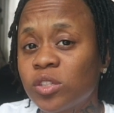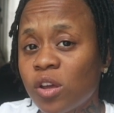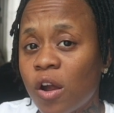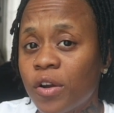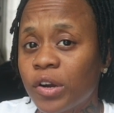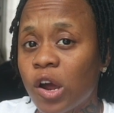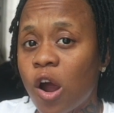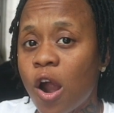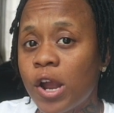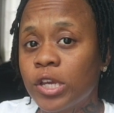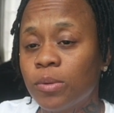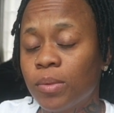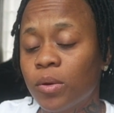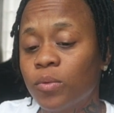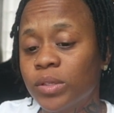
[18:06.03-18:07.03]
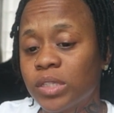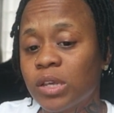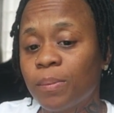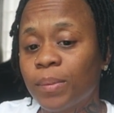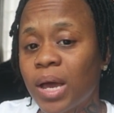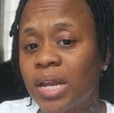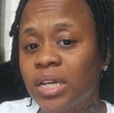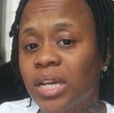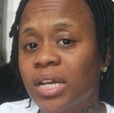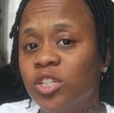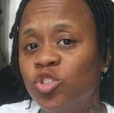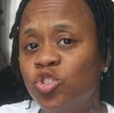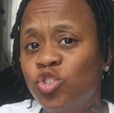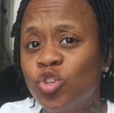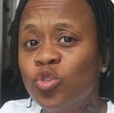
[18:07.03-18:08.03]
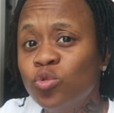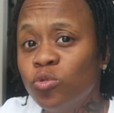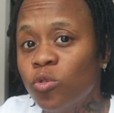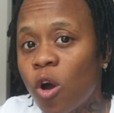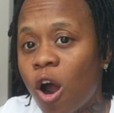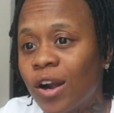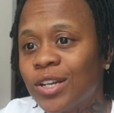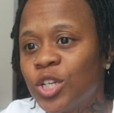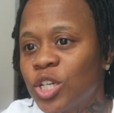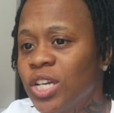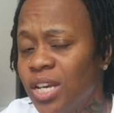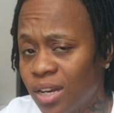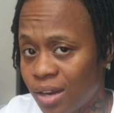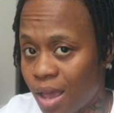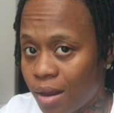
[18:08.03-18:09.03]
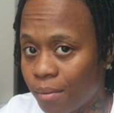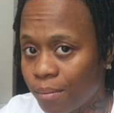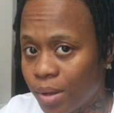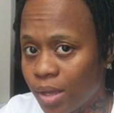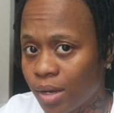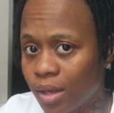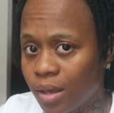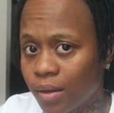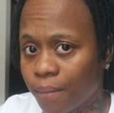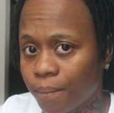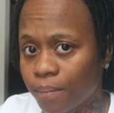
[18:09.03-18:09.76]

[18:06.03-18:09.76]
starting an argument with somebody that you are cheating out of money.